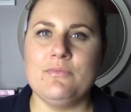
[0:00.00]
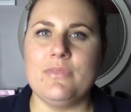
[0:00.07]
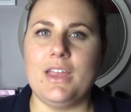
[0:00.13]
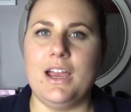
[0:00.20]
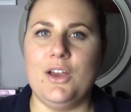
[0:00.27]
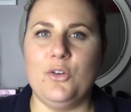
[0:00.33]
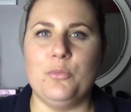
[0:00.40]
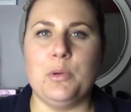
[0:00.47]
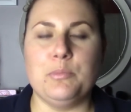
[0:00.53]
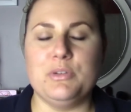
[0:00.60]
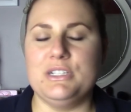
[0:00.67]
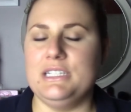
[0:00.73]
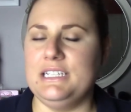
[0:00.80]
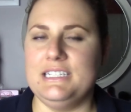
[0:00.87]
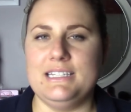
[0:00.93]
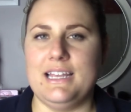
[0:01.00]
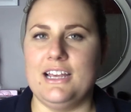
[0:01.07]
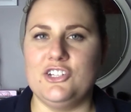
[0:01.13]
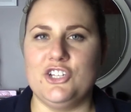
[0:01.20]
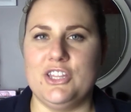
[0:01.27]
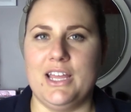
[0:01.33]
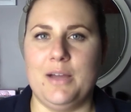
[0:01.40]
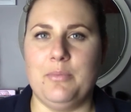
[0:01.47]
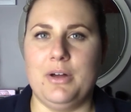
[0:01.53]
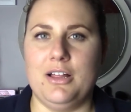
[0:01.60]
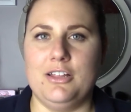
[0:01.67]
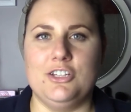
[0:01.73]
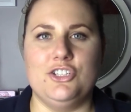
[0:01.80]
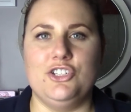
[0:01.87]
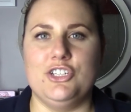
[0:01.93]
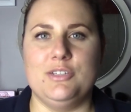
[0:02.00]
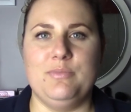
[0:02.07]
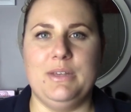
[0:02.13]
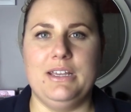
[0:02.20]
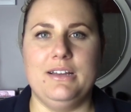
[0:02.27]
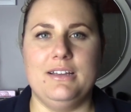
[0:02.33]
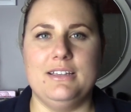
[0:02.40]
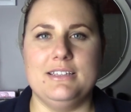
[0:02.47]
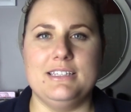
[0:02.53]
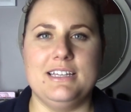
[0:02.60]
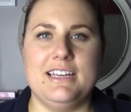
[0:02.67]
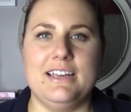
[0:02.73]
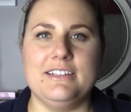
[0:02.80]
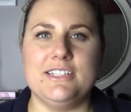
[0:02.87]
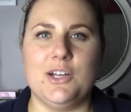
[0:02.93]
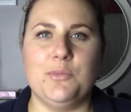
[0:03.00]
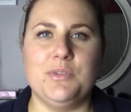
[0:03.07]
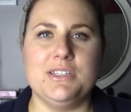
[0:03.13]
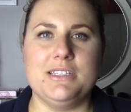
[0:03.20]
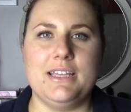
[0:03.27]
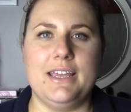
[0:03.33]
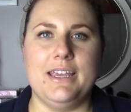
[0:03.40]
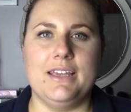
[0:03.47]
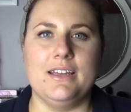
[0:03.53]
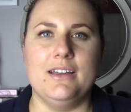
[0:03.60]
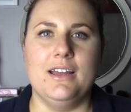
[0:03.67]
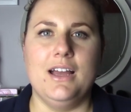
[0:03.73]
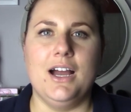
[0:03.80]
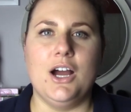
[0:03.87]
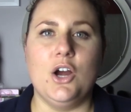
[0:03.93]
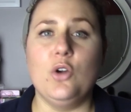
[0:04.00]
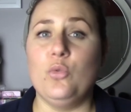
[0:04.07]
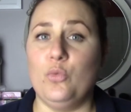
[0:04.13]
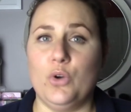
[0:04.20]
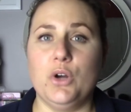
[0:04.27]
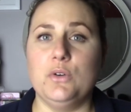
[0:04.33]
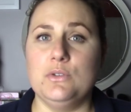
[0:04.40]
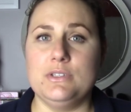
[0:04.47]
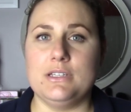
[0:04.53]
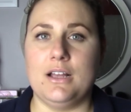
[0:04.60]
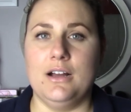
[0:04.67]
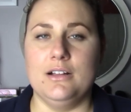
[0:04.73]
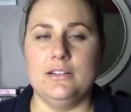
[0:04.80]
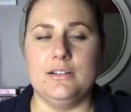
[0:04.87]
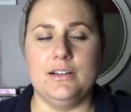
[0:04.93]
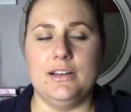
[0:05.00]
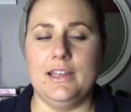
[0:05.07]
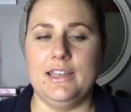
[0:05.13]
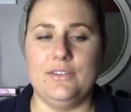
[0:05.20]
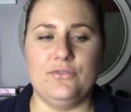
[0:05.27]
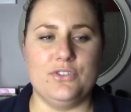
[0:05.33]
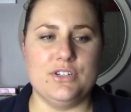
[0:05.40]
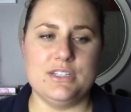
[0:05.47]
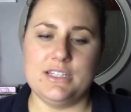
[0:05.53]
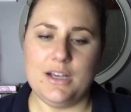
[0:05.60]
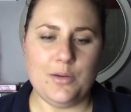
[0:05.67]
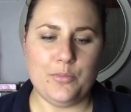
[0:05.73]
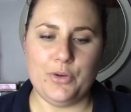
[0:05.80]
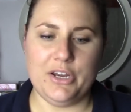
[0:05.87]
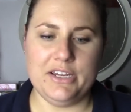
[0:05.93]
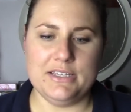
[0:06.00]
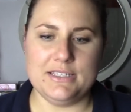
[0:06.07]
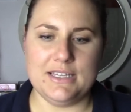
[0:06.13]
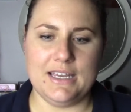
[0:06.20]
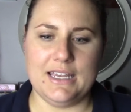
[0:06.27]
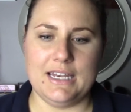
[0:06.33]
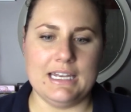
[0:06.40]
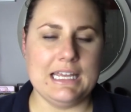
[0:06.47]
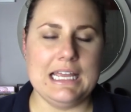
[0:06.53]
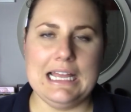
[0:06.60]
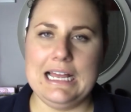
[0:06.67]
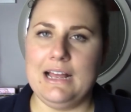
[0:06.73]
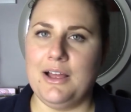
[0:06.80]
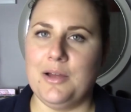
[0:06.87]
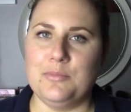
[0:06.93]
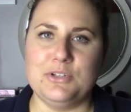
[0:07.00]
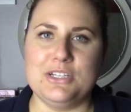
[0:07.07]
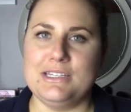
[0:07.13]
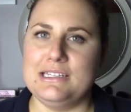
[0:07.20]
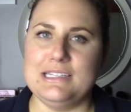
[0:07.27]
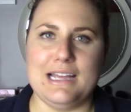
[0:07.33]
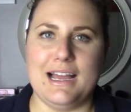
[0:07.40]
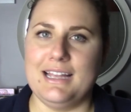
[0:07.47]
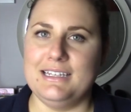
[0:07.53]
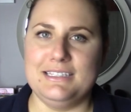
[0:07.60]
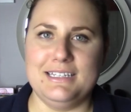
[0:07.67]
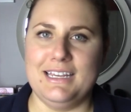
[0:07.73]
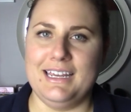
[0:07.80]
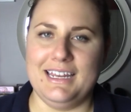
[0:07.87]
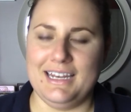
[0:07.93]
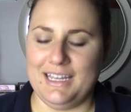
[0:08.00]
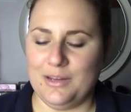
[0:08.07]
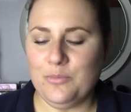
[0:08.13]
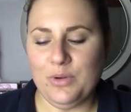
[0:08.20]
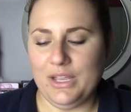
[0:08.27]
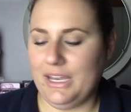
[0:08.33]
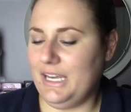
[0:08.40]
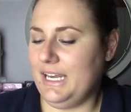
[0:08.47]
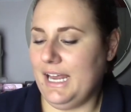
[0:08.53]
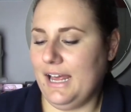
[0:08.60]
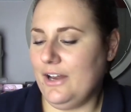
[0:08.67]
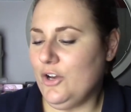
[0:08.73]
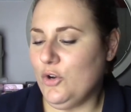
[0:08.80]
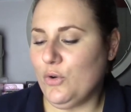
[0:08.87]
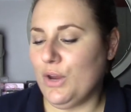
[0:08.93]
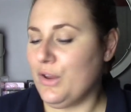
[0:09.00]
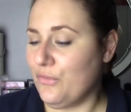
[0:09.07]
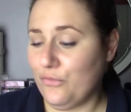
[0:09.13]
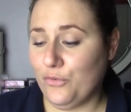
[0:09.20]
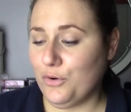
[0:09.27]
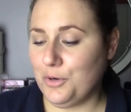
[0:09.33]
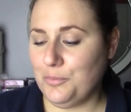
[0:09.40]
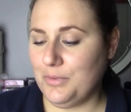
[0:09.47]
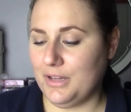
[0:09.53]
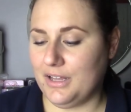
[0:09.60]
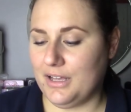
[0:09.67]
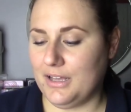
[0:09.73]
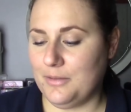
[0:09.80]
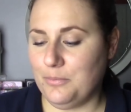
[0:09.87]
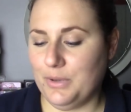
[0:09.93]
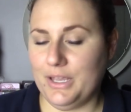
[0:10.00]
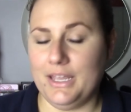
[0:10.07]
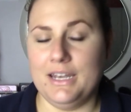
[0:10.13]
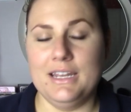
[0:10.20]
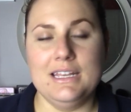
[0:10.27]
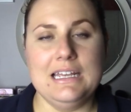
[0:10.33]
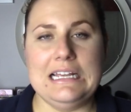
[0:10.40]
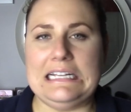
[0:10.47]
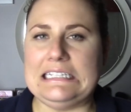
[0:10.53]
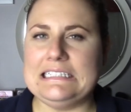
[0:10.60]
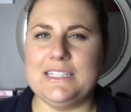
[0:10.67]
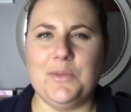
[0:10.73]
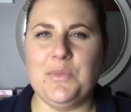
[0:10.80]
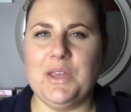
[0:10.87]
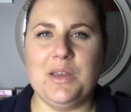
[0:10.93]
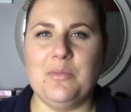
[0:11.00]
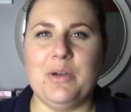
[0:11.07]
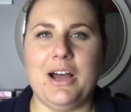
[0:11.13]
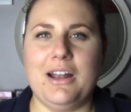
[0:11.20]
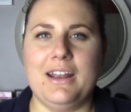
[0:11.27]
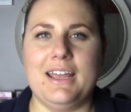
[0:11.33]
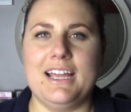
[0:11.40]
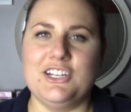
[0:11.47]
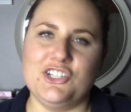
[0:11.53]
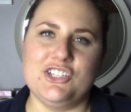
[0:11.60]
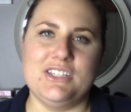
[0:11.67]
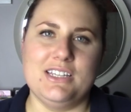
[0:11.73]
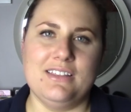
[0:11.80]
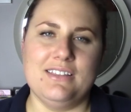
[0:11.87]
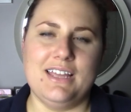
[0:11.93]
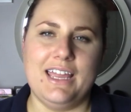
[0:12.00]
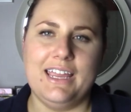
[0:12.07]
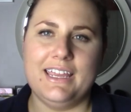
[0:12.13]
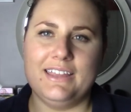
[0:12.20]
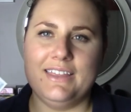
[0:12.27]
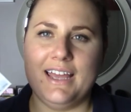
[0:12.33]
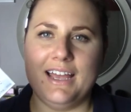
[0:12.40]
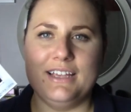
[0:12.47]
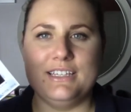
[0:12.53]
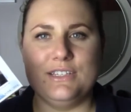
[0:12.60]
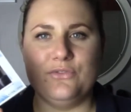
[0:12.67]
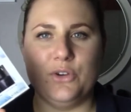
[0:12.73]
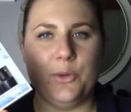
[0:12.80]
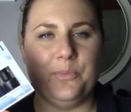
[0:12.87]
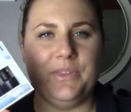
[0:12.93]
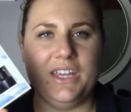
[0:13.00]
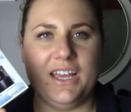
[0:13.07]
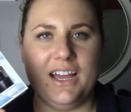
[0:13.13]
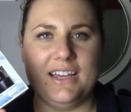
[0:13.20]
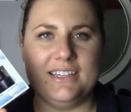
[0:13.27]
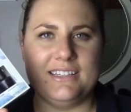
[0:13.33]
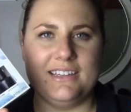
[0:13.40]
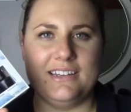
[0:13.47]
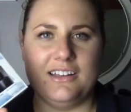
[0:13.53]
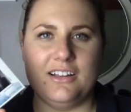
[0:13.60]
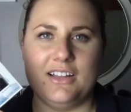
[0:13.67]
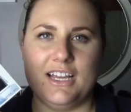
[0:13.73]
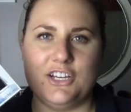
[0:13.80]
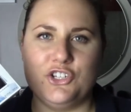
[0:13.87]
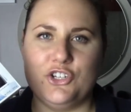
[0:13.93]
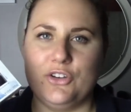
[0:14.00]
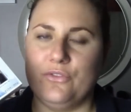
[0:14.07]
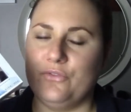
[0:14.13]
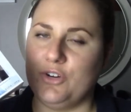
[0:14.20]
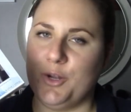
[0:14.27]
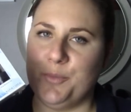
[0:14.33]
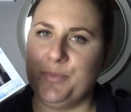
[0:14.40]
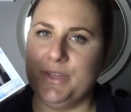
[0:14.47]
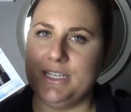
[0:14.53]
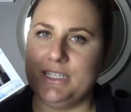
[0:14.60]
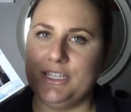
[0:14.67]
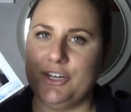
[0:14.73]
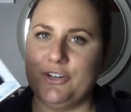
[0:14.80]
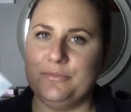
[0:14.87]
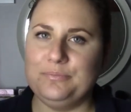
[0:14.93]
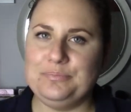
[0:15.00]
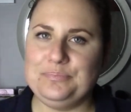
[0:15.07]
I remember destashing that polish just because it's almost like a rose color, and for some reason I'm just not digging it. But it had a great formula, but something about it I just didn't like, and that is from the Iceland collection from this year.